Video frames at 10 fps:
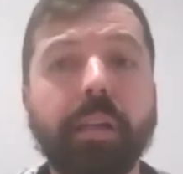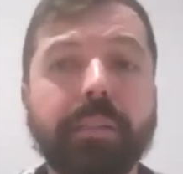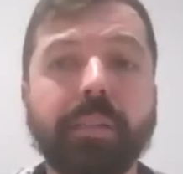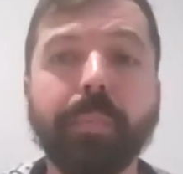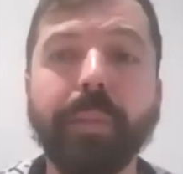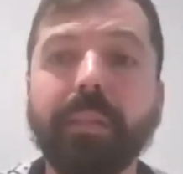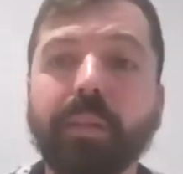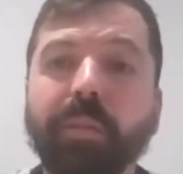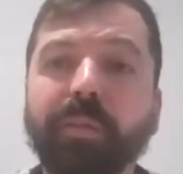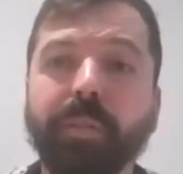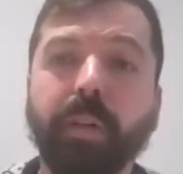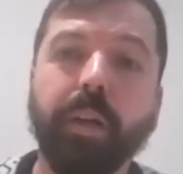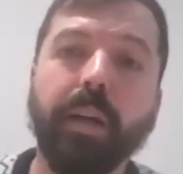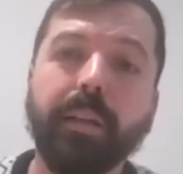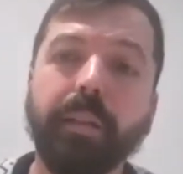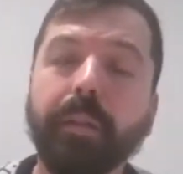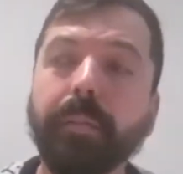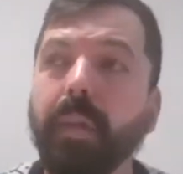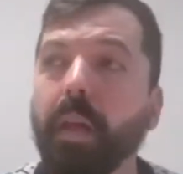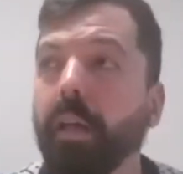little bit of uh, uh,